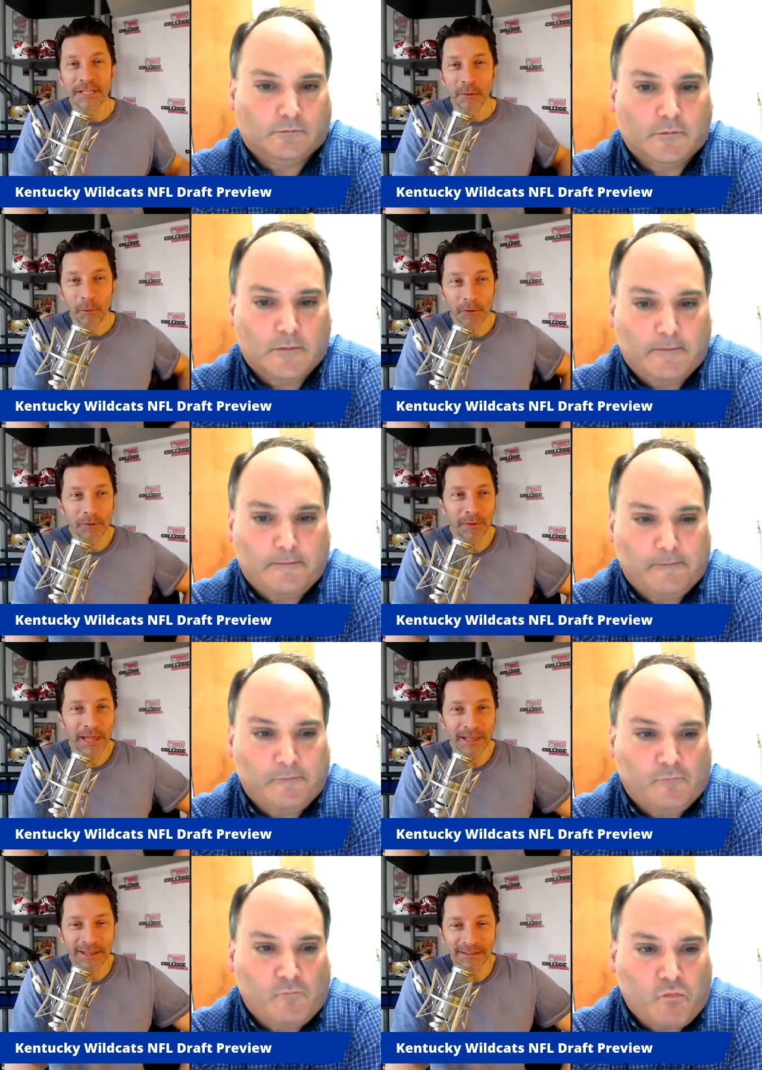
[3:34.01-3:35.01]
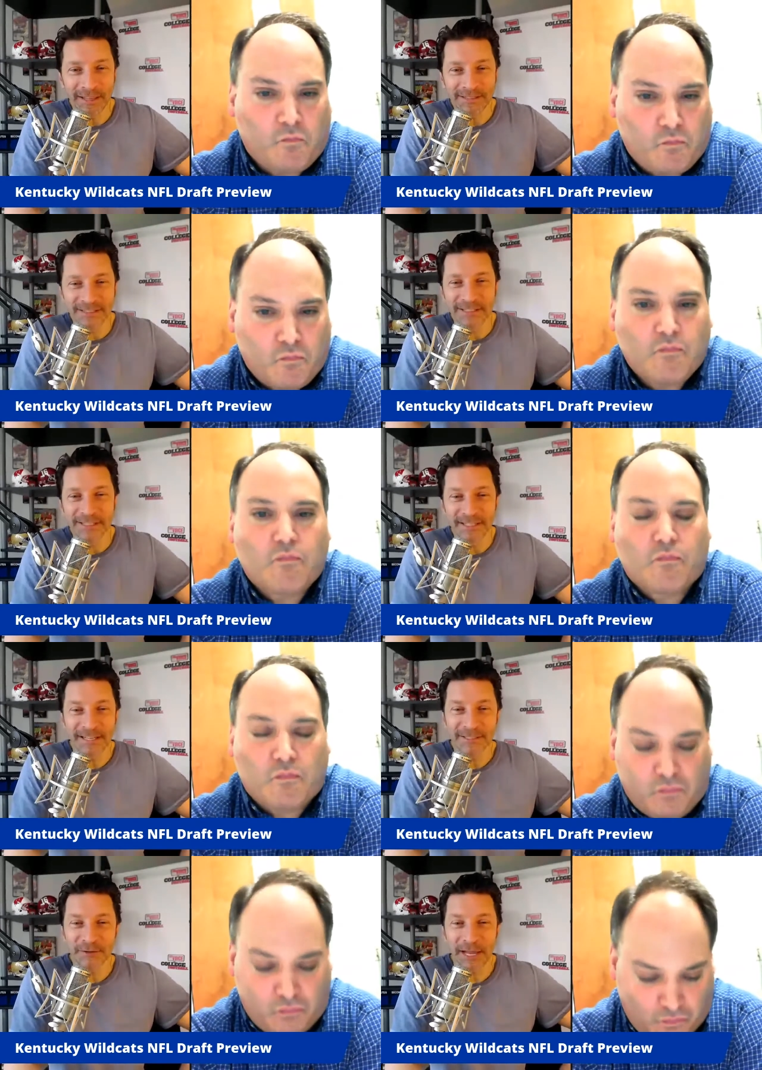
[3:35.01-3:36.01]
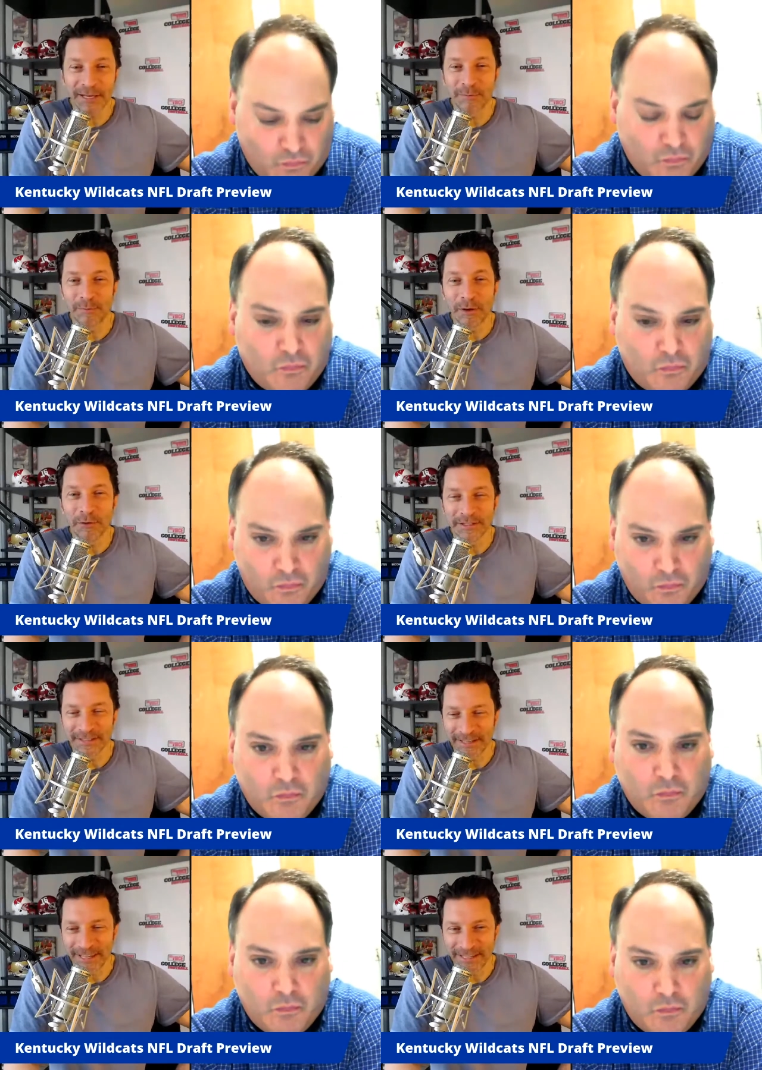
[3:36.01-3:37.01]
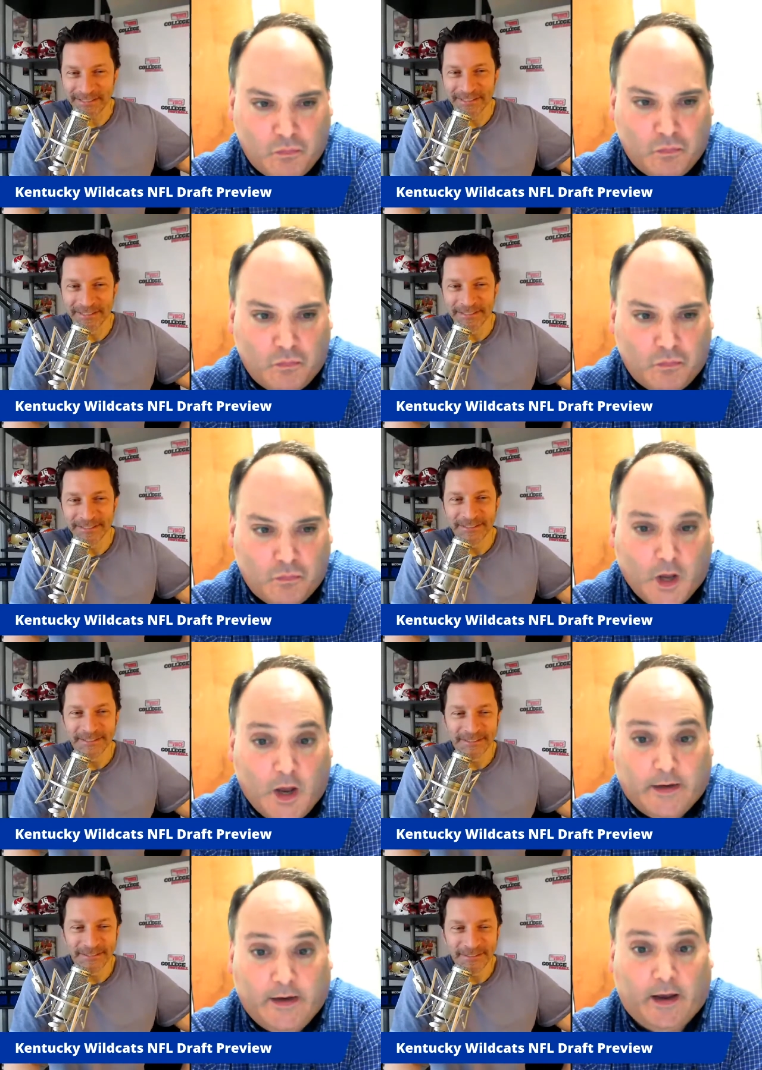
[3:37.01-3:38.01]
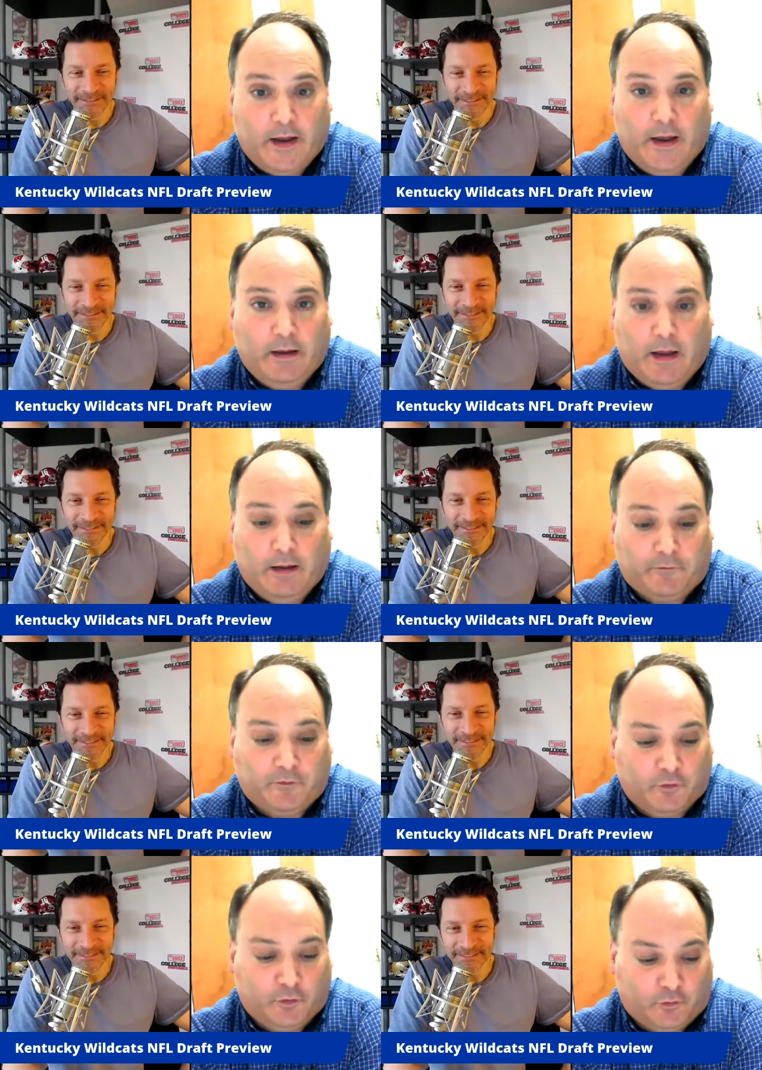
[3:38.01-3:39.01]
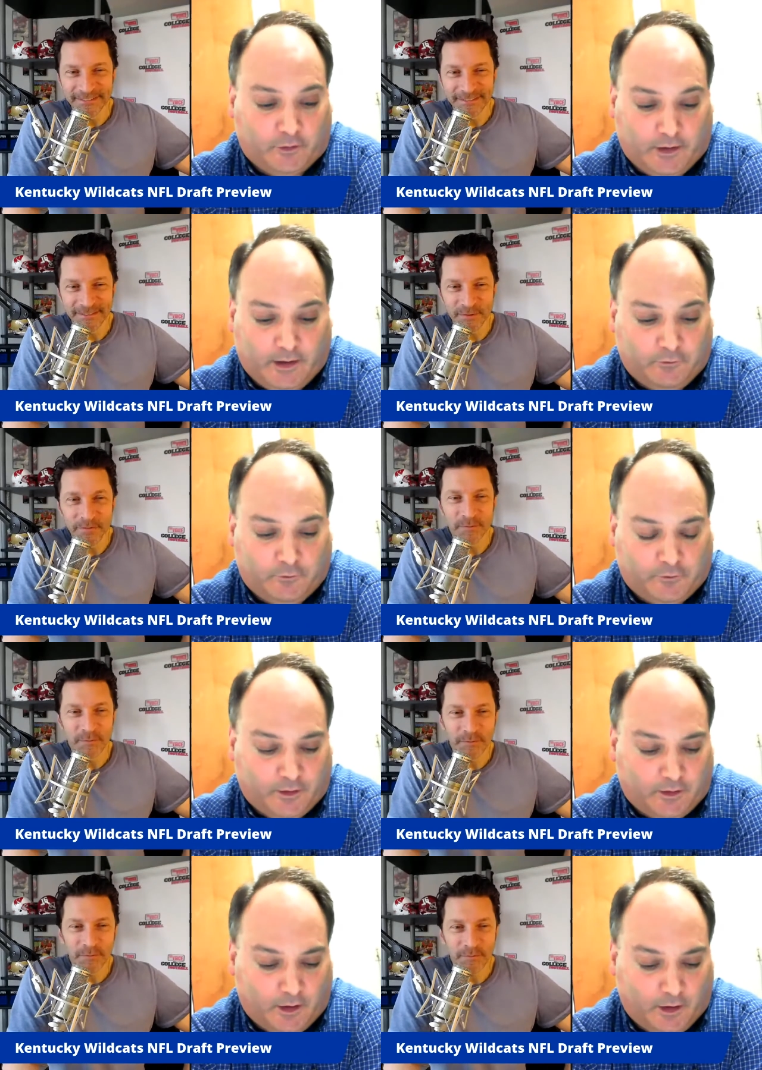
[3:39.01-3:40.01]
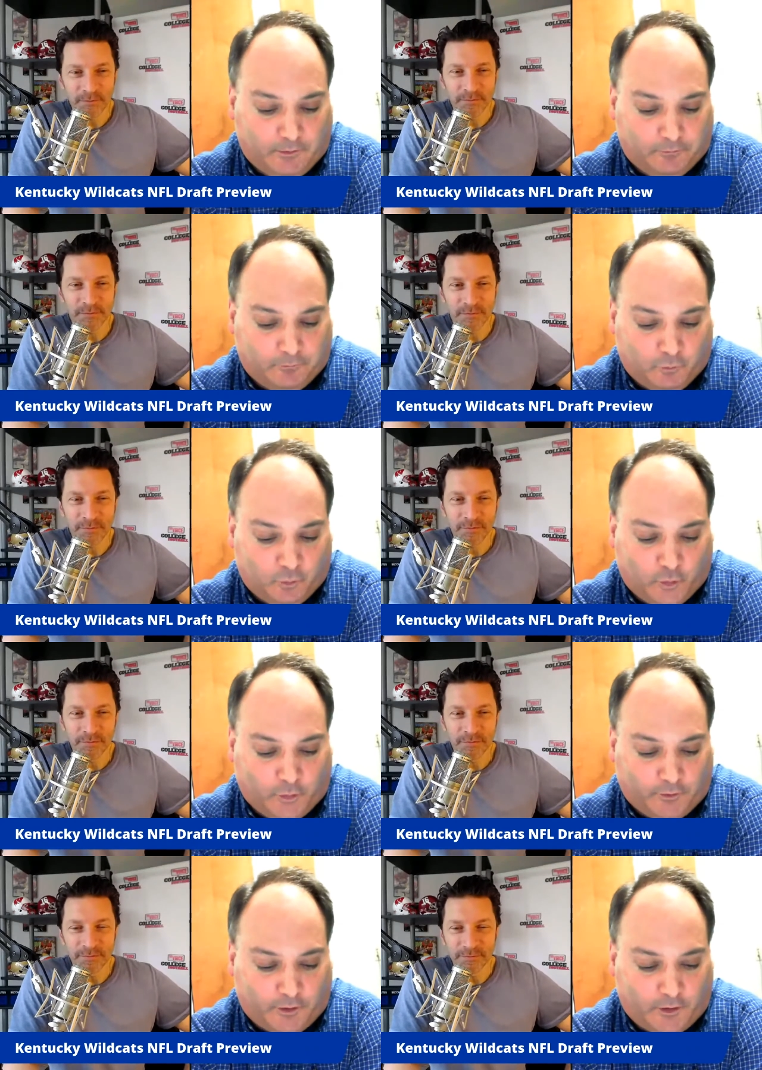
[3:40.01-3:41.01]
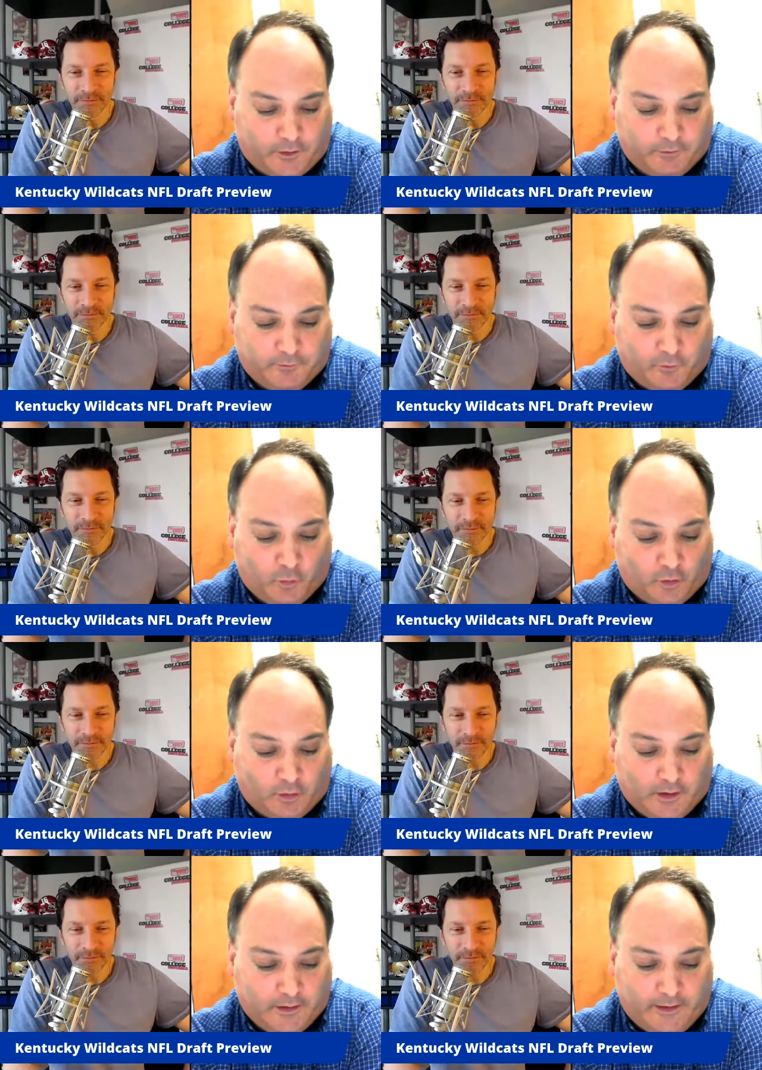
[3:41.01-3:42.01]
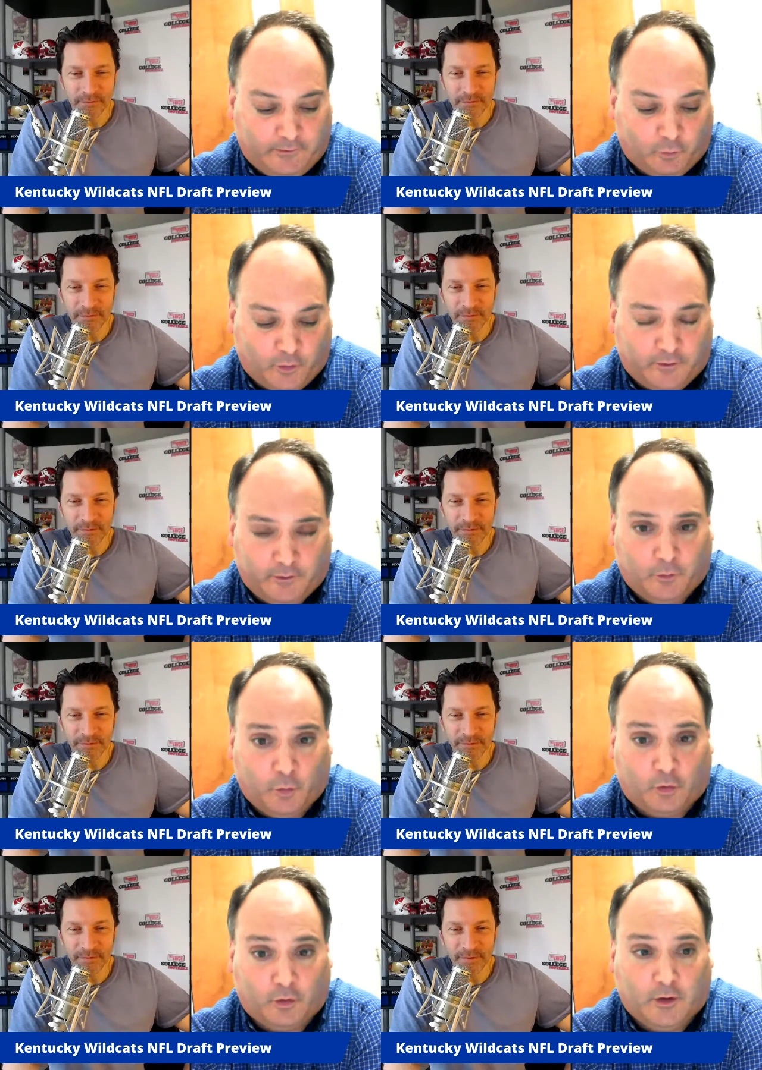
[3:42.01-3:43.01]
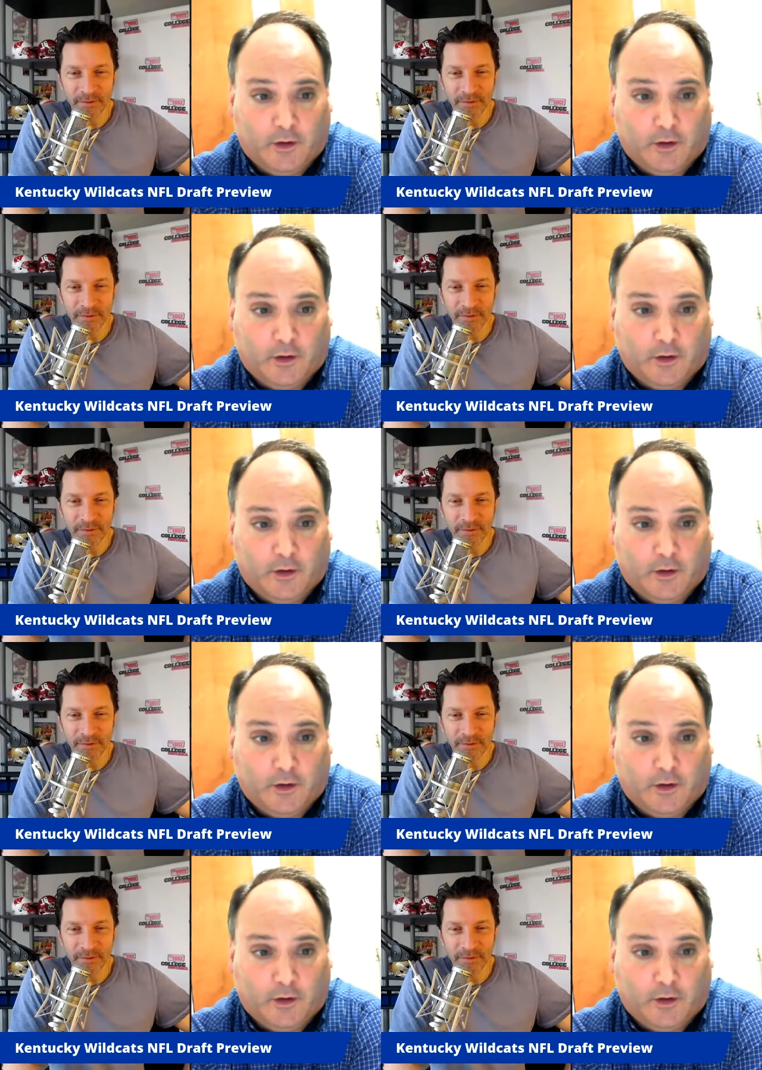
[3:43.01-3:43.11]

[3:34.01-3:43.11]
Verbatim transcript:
Speaker 1: quarterback, uh, that's just an extra added bonus, I guess.
Speaker 2: Yeah, absolutely. As you said, um, we were talking before, uh, he's one of the more